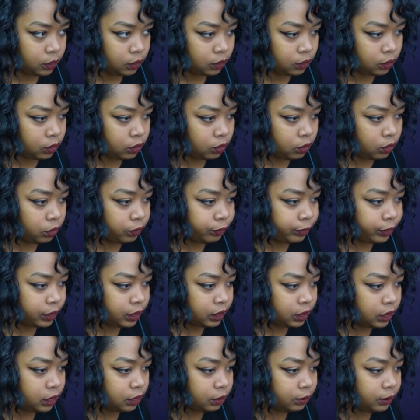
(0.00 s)
So over
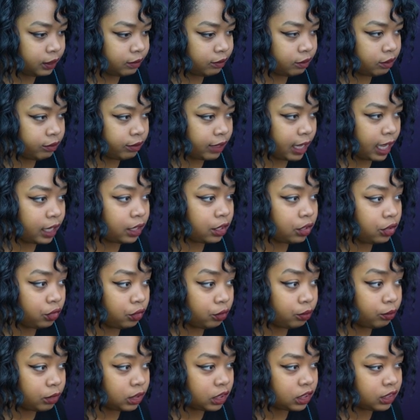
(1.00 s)
here we have a
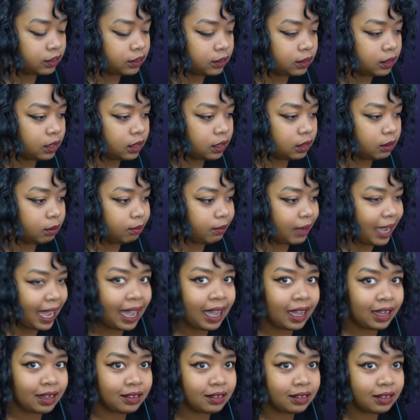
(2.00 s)
vacuum, which isn't
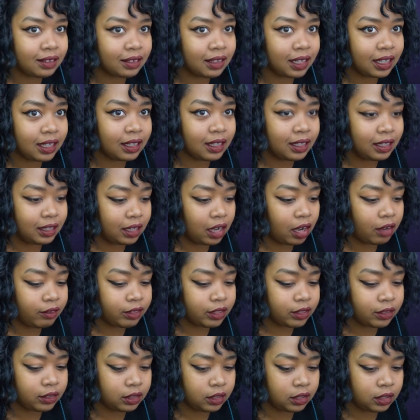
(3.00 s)
bad. Like
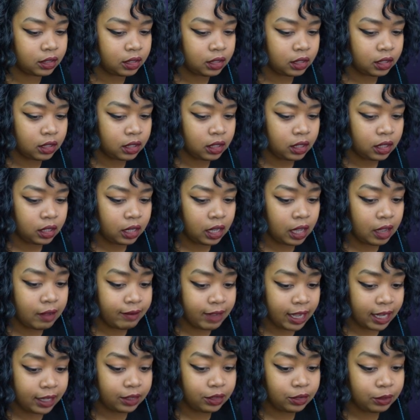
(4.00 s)
obviously a
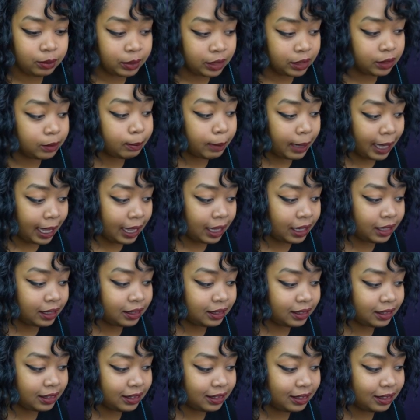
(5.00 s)
vacuum is
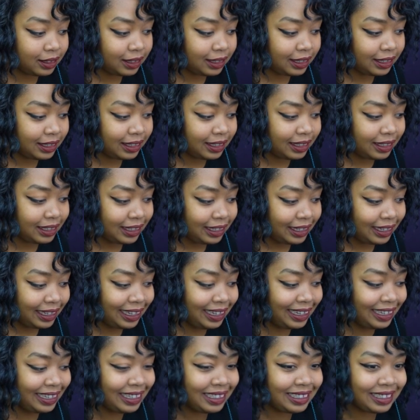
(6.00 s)
bad
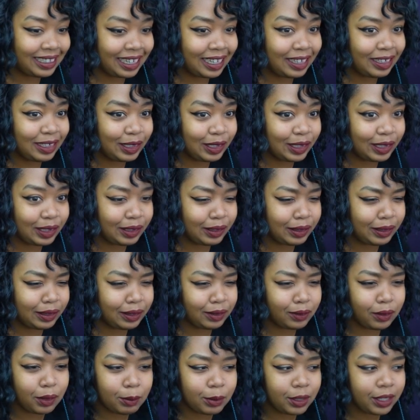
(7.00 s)
in like
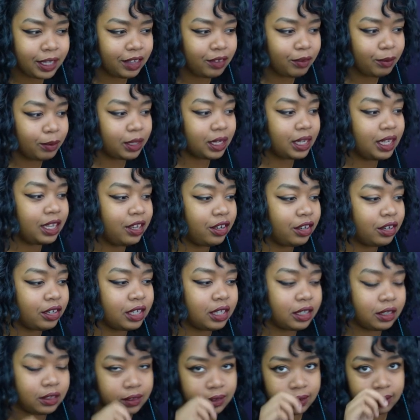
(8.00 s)
normal life, but here
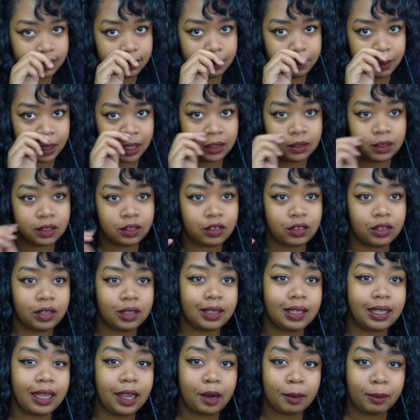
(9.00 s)
it just makes it so
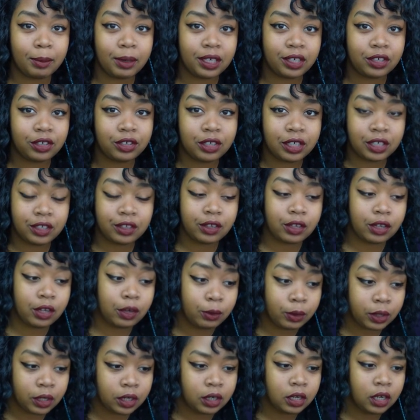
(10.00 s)
that the air pressure gets
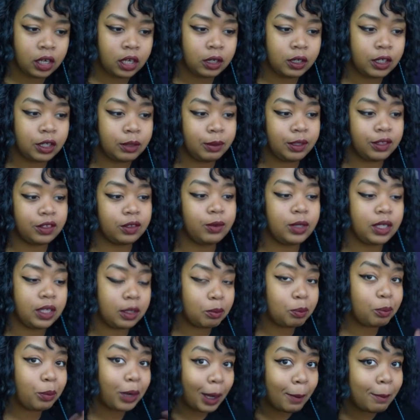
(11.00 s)
lower, which means that we
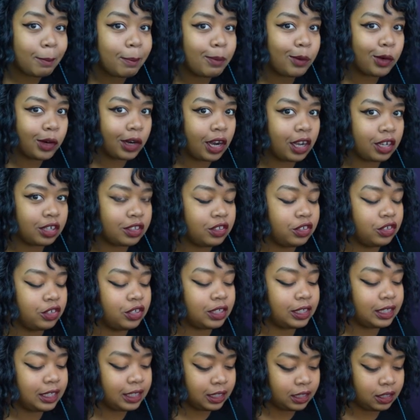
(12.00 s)
can pump more
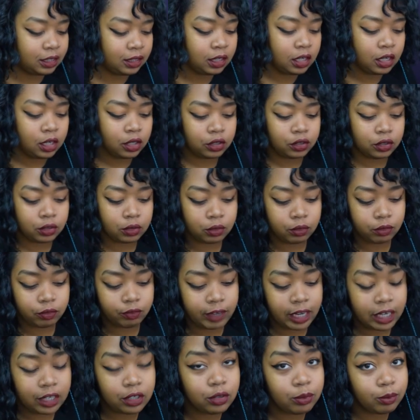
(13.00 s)
oxygen in. So
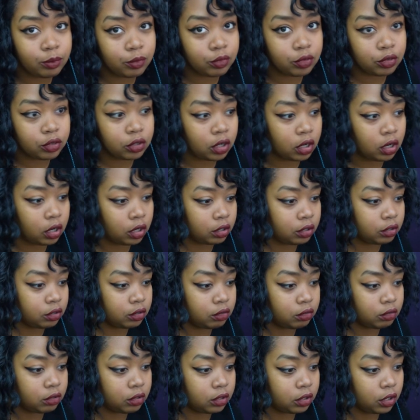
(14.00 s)
vacuums are
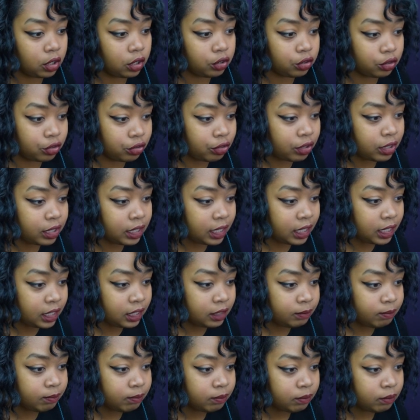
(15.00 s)
a good
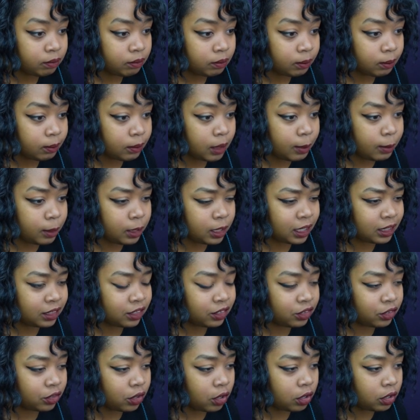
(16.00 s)
thing. Maybe not
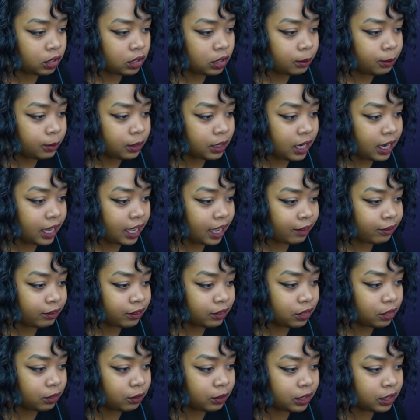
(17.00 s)
this early, but I have
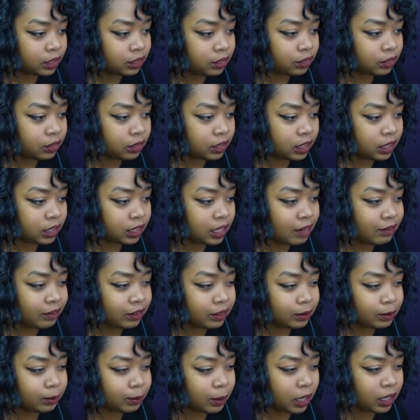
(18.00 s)
to go in there so I could have a
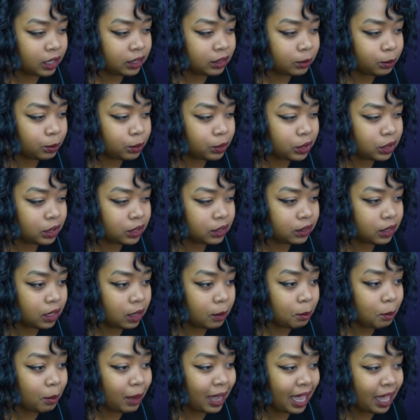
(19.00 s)
spot to put a
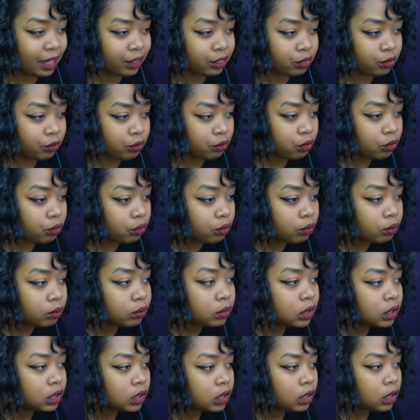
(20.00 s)

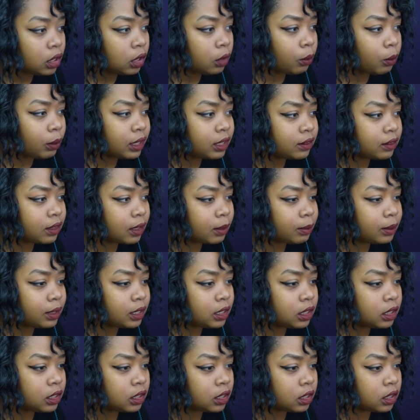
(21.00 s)
bathroom. What is up
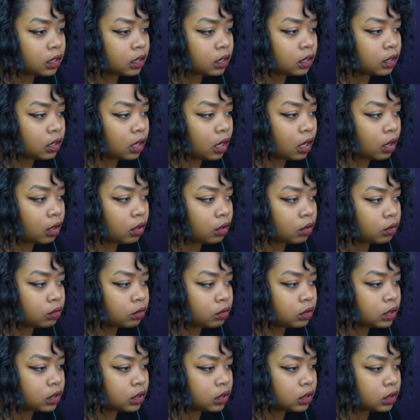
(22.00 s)
here? Oh,
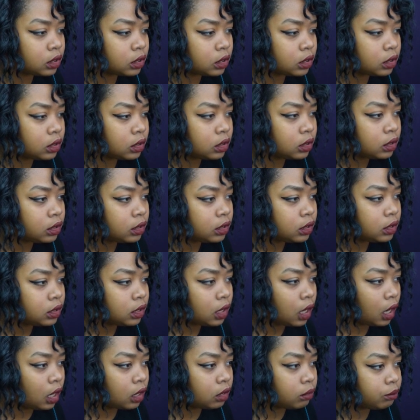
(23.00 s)
just
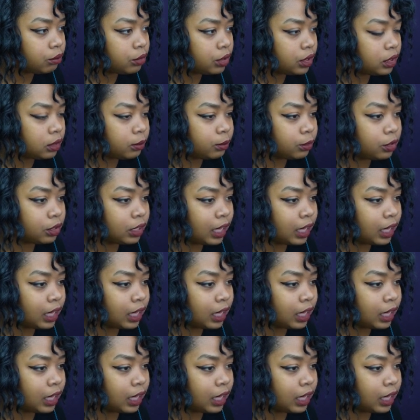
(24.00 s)
unbreathable